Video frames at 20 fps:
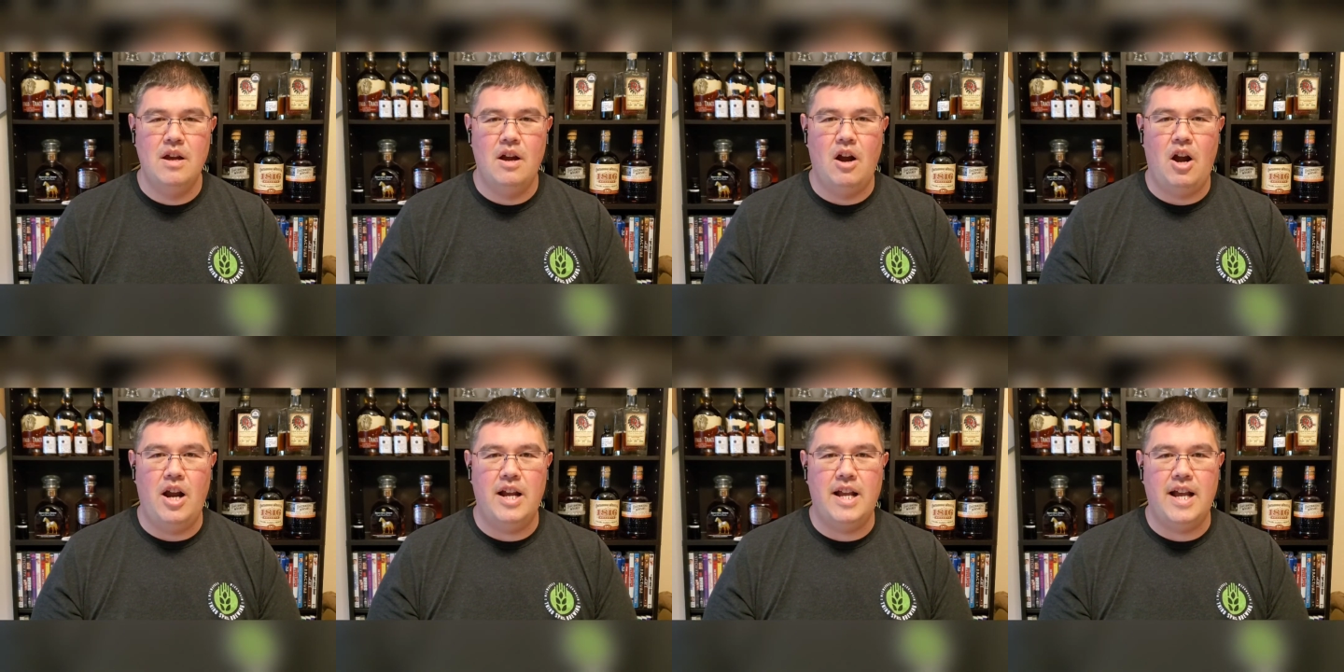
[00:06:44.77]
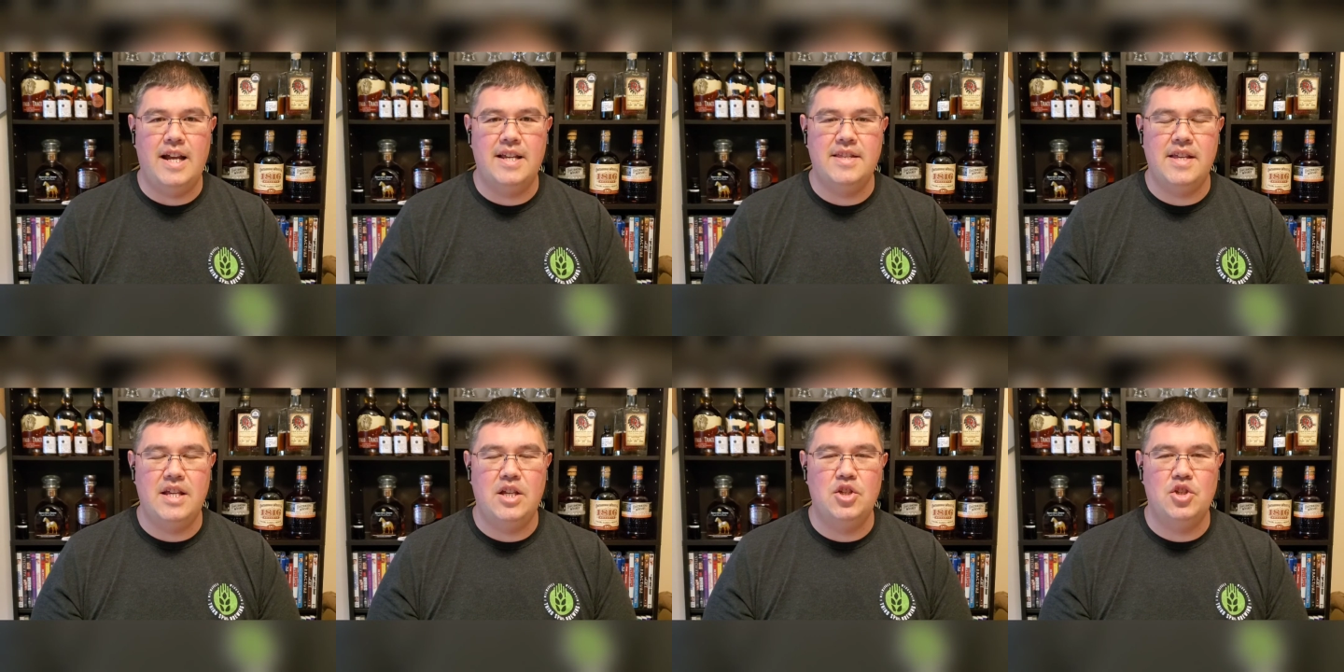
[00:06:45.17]
All right,
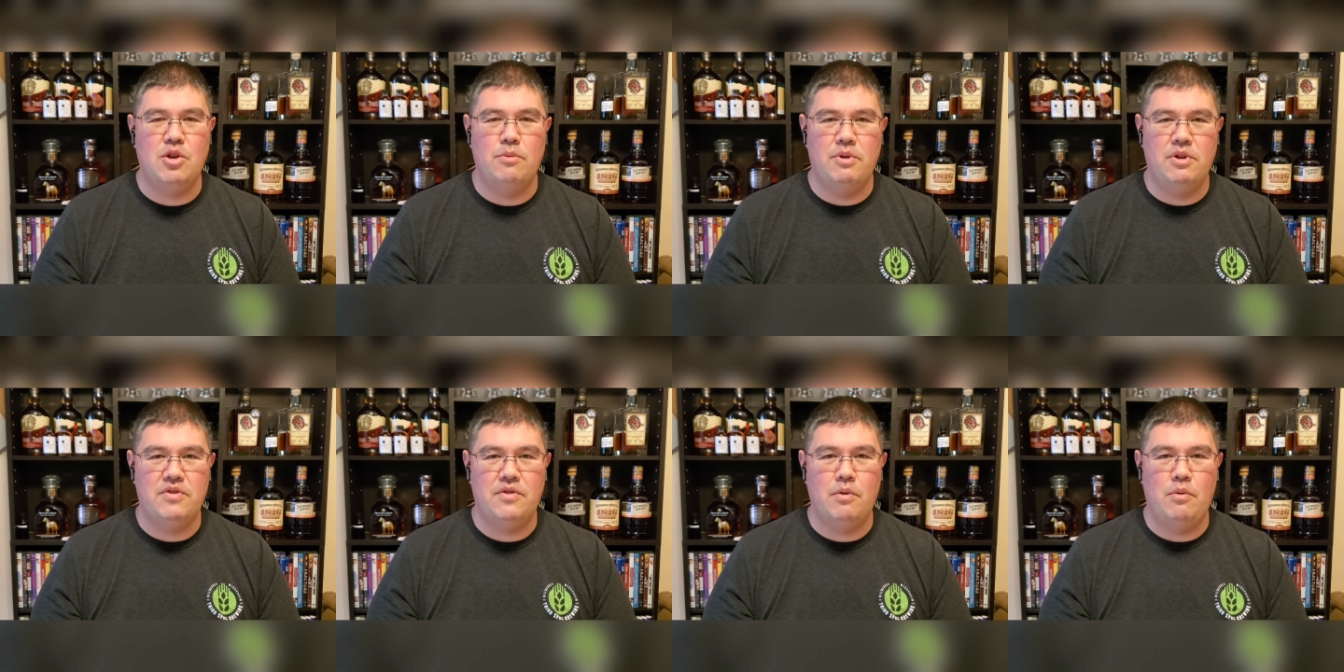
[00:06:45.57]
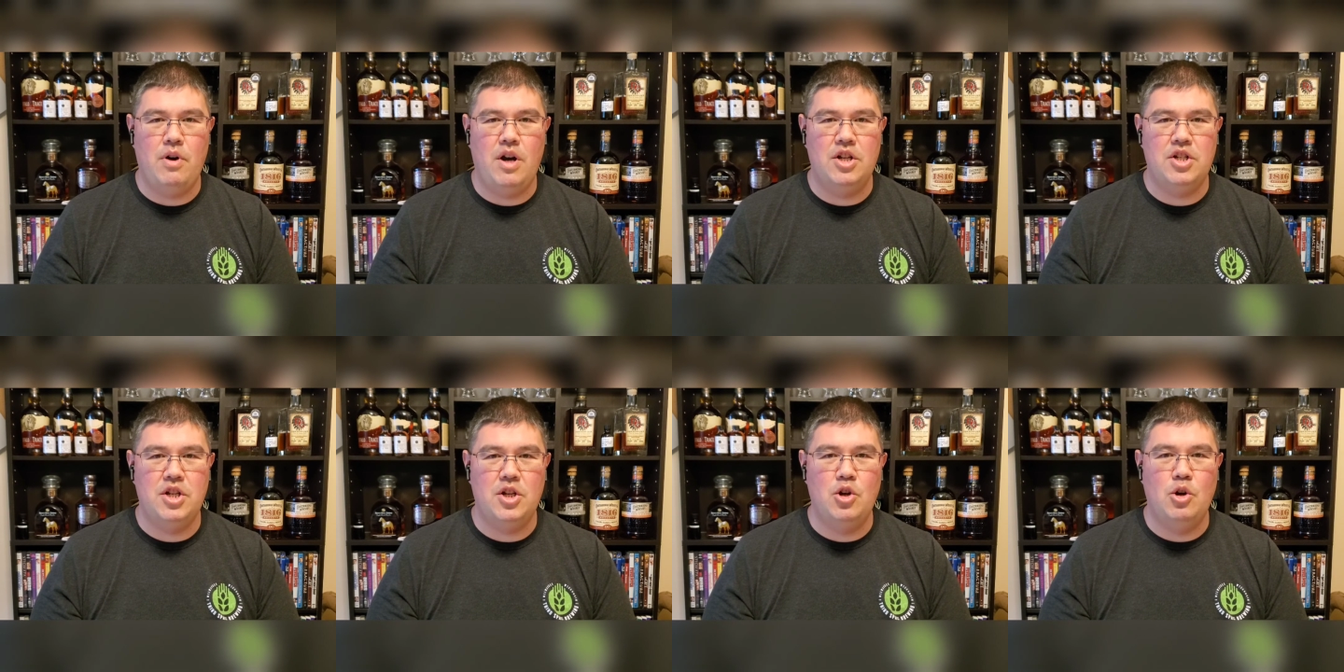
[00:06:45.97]
guys, thank you so much for
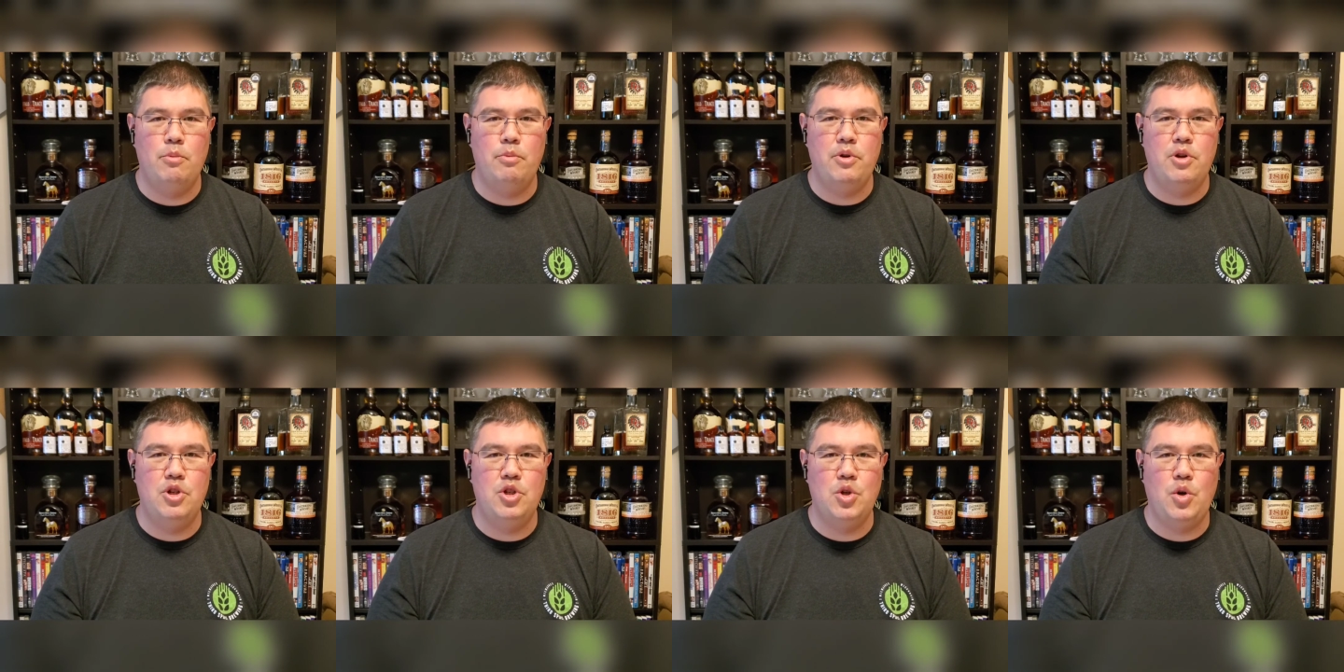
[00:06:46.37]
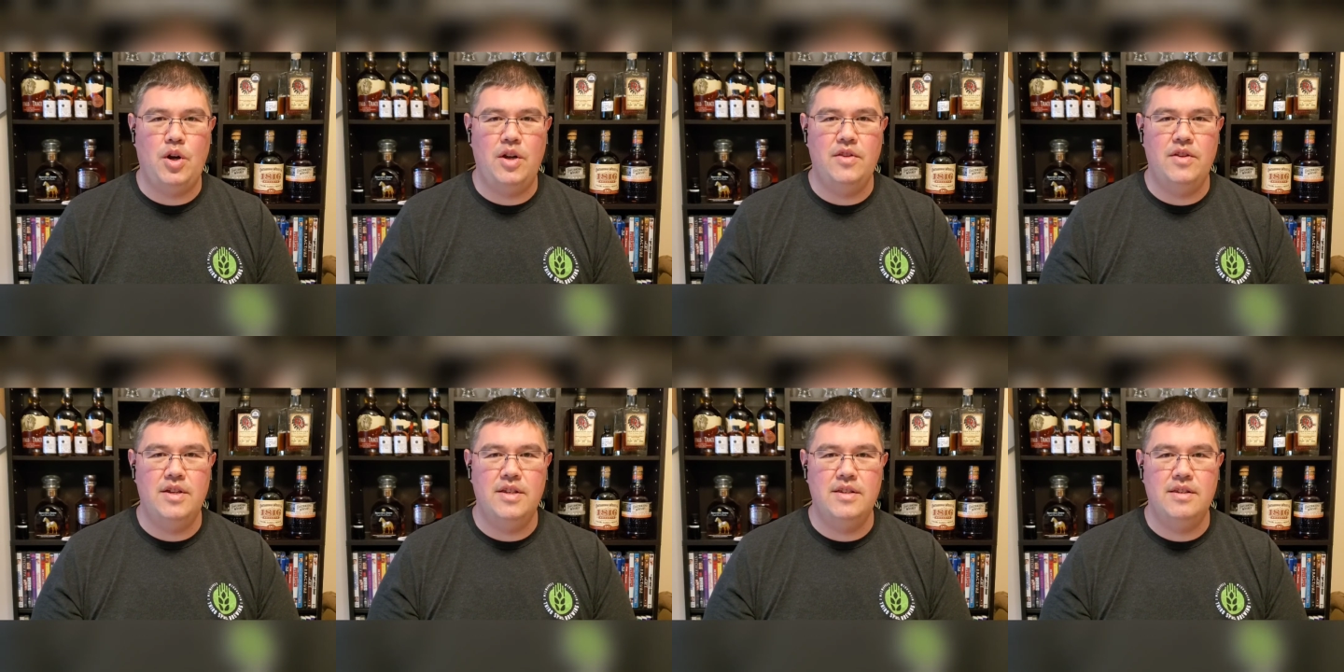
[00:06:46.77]
watching. Hope you
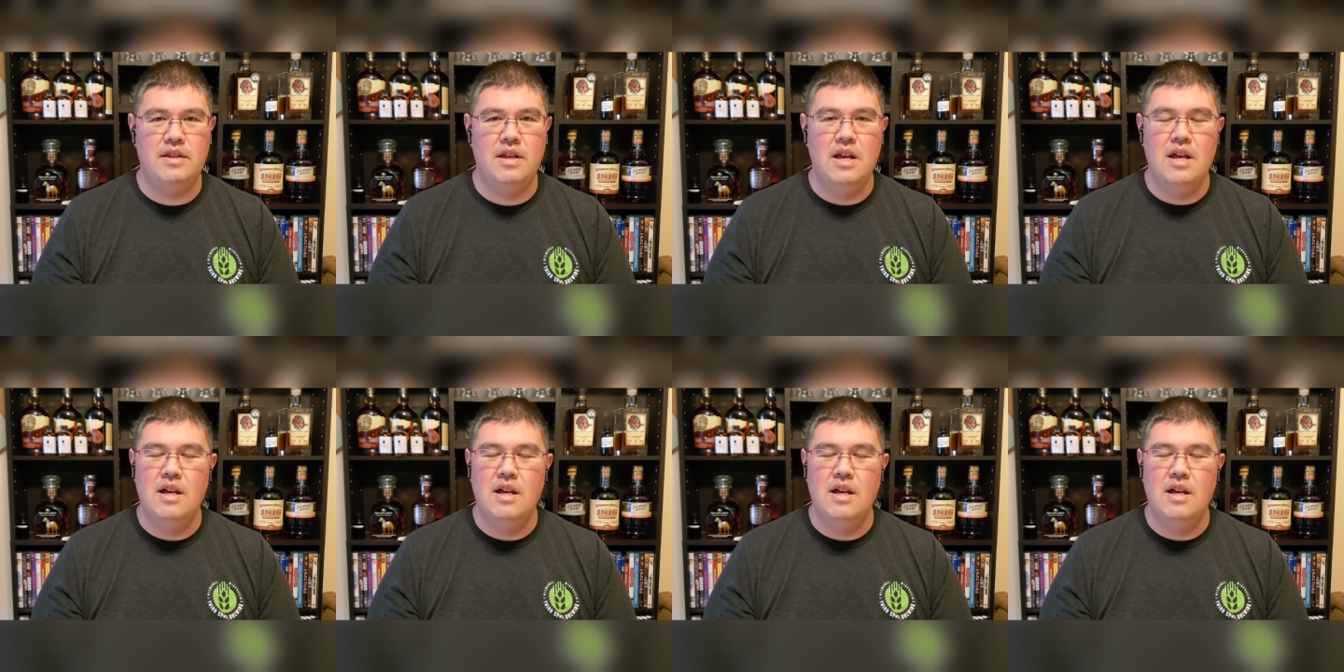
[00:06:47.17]
enjoy this.